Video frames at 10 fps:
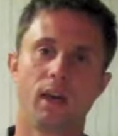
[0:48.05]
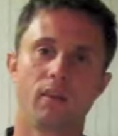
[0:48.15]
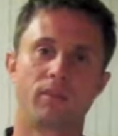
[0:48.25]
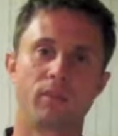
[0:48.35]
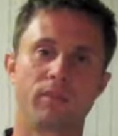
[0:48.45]

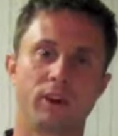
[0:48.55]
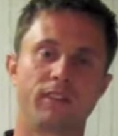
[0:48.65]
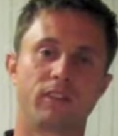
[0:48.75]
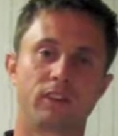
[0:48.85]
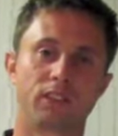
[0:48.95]
From the very
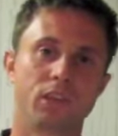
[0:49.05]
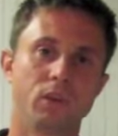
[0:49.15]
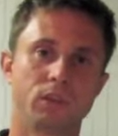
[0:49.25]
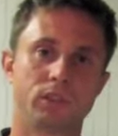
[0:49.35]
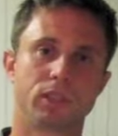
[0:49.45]
first
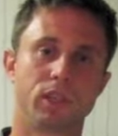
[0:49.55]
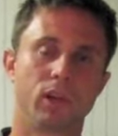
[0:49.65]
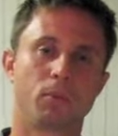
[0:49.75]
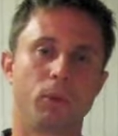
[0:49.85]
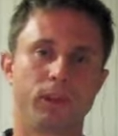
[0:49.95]
use,
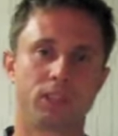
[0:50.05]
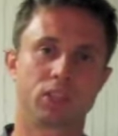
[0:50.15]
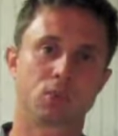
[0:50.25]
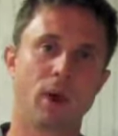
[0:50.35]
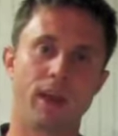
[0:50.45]
you're putting
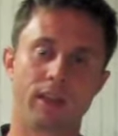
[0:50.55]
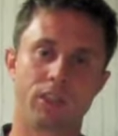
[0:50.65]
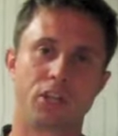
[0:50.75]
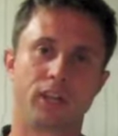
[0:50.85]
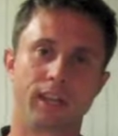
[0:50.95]
sweat
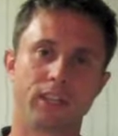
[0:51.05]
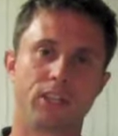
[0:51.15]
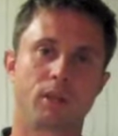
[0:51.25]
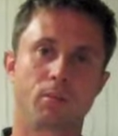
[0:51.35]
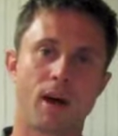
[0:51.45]
and dirt
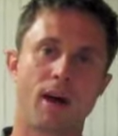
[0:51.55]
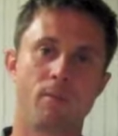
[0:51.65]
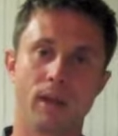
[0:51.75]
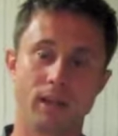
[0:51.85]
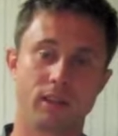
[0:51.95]
into the
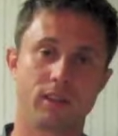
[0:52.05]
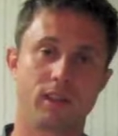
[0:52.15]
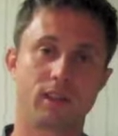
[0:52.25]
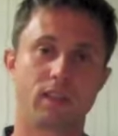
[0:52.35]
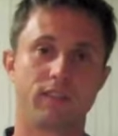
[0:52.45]
palm and into the
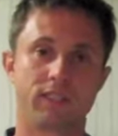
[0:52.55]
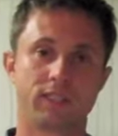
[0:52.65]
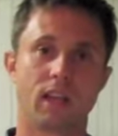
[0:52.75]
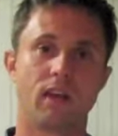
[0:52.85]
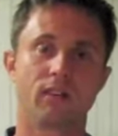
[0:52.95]
glove
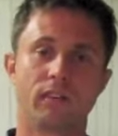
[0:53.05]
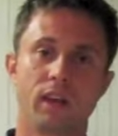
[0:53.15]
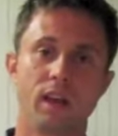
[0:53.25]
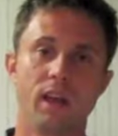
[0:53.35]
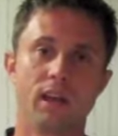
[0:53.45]
itself.
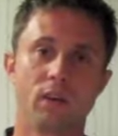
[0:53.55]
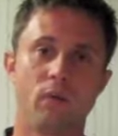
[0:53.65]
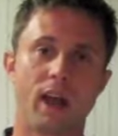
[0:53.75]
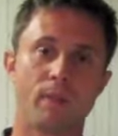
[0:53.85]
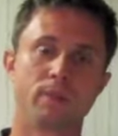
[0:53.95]

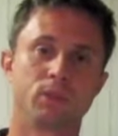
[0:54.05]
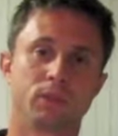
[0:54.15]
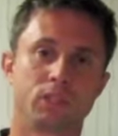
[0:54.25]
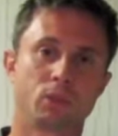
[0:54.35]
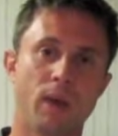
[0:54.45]
What happens
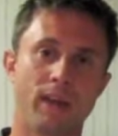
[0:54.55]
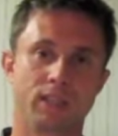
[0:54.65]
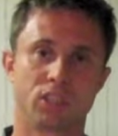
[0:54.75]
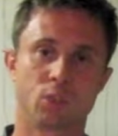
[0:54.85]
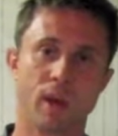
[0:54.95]
with sweat
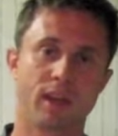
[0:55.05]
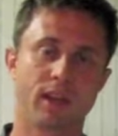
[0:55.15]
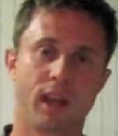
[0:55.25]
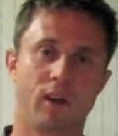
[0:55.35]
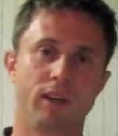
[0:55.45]
is sweat
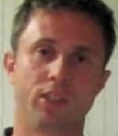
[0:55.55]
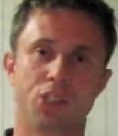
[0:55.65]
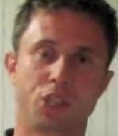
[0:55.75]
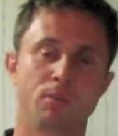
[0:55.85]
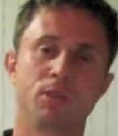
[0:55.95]
carries
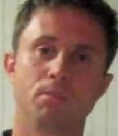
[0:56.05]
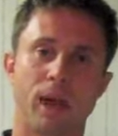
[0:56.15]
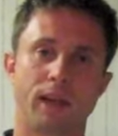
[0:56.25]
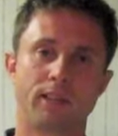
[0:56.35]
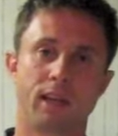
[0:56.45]
germs and
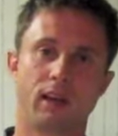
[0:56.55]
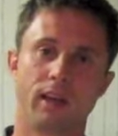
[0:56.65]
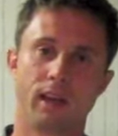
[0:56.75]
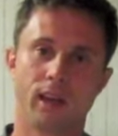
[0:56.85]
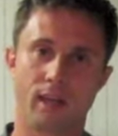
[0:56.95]

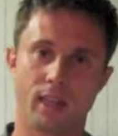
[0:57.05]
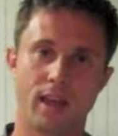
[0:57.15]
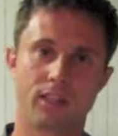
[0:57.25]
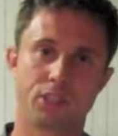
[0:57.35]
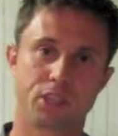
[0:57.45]
bacteria, and
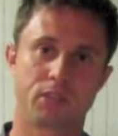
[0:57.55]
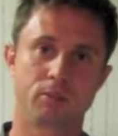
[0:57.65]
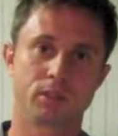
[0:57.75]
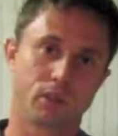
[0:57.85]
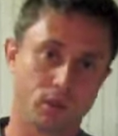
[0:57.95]

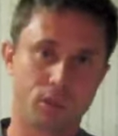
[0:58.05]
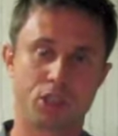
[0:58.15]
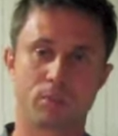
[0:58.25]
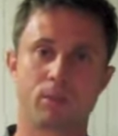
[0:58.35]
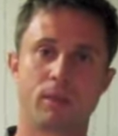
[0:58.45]
those
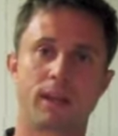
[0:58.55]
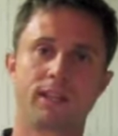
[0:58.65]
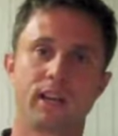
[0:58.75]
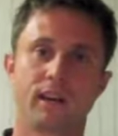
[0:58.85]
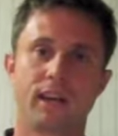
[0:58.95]
germs and
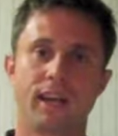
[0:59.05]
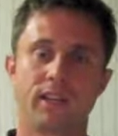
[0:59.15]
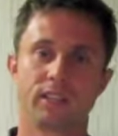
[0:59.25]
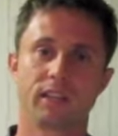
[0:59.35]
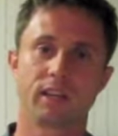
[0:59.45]
bacteria get
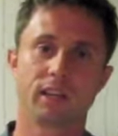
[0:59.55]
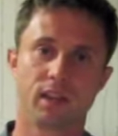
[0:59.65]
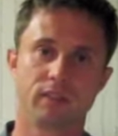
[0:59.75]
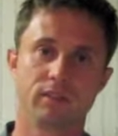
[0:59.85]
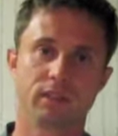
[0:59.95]
into the
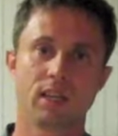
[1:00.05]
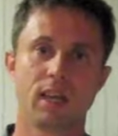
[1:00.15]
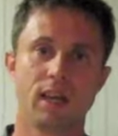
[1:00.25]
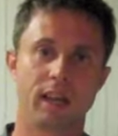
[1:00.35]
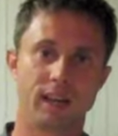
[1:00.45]
gloves,
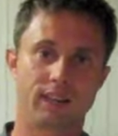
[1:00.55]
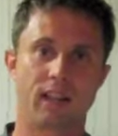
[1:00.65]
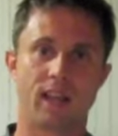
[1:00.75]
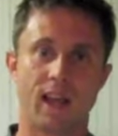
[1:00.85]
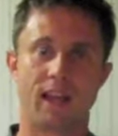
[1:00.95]
get into the
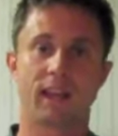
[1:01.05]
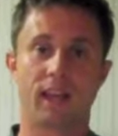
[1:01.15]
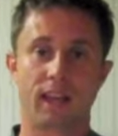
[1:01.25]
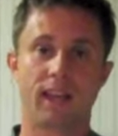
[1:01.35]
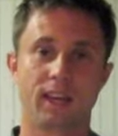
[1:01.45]

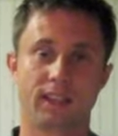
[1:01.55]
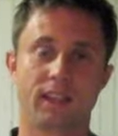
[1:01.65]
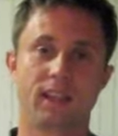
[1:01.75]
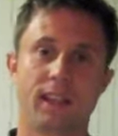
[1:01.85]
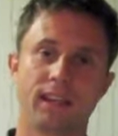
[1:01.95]
lining, and get into
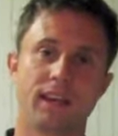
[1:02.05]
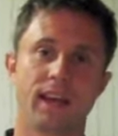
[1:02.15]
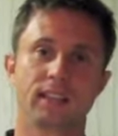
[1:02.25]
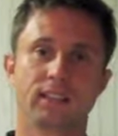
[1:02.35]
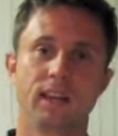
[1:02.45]
the
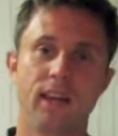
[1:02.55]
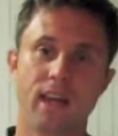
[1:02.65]
latex,